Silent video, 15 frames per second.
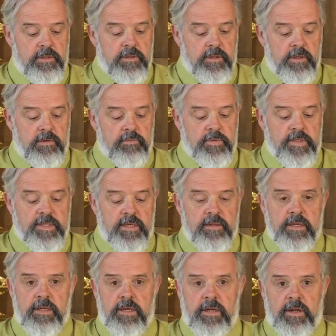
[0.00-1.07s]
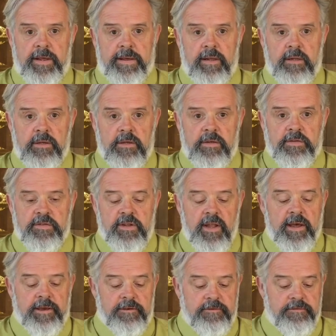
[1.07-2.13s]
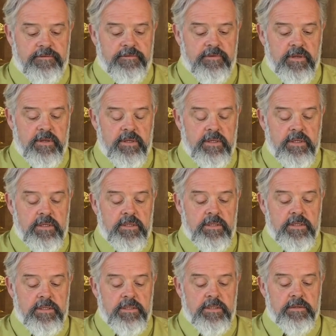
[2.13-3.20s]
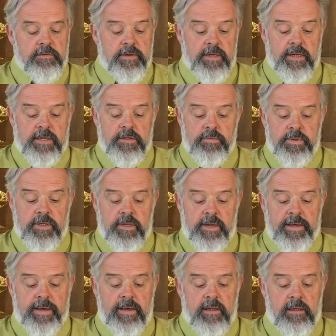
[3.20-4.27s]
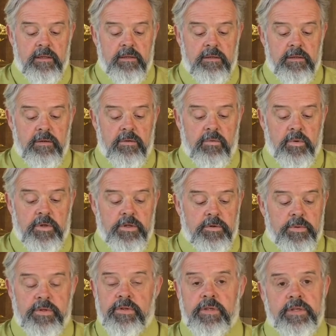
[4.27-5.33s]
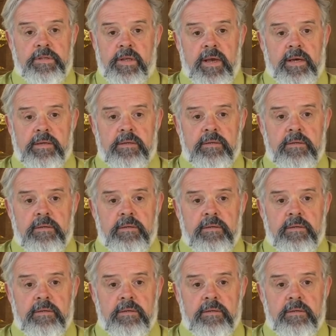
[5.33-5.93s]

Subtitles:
if we say that inhaling is life, then as we inhale, we are doing just that.